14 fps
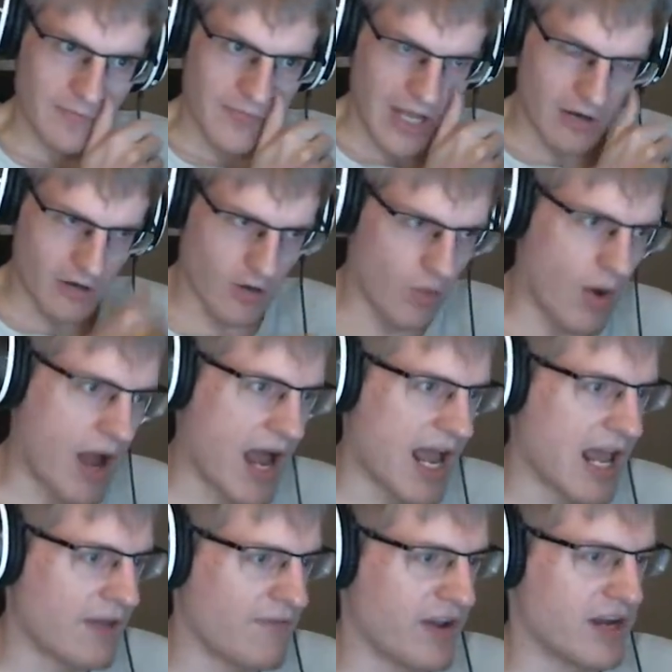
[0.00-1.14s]
I don't know
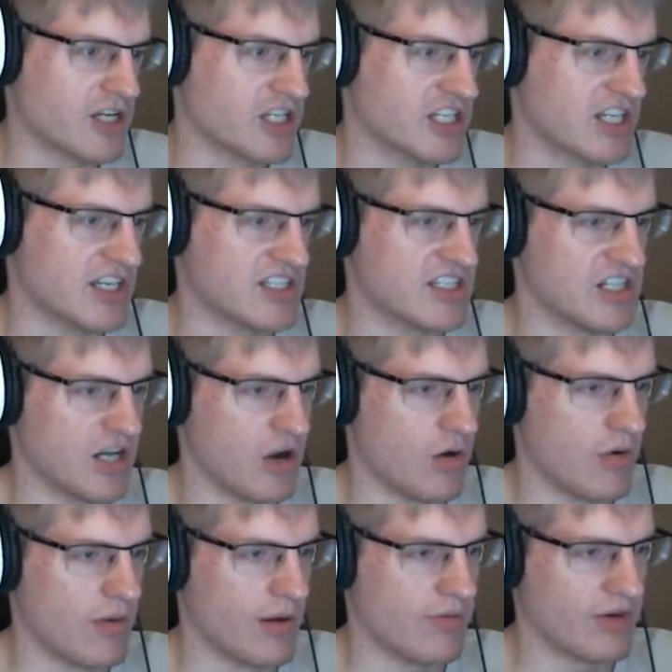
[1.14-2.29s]
why. I figured just because, you
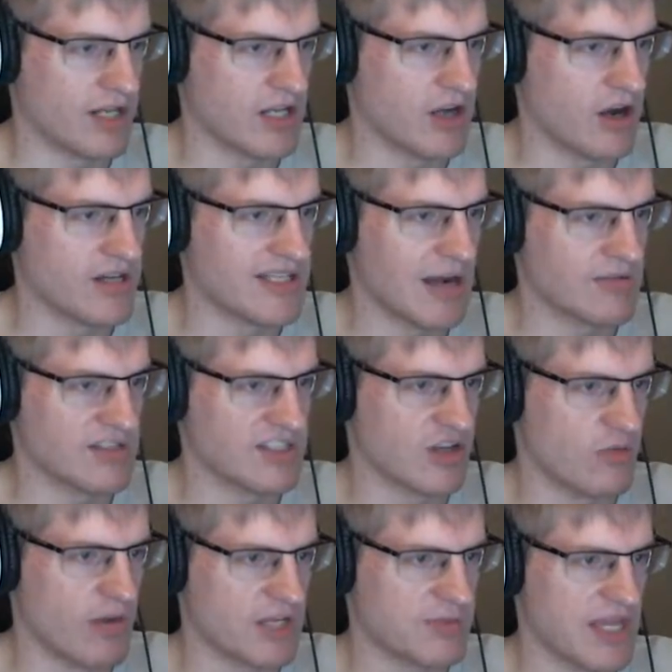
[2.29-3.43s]
know, I've already gone down so
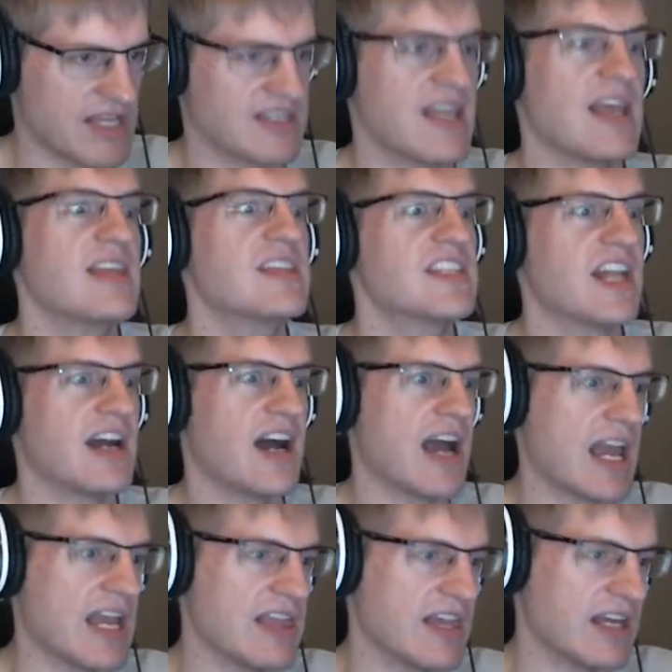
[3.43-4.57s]
much thanks to this
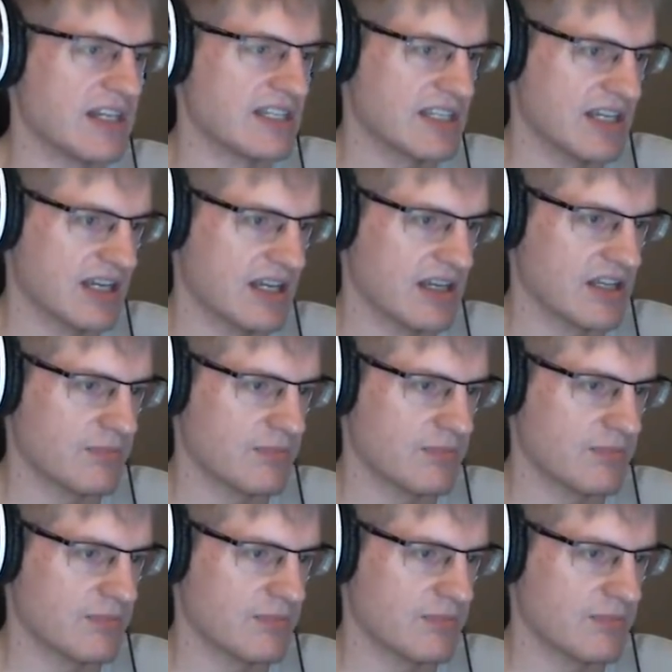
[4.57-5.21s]
guy that uh,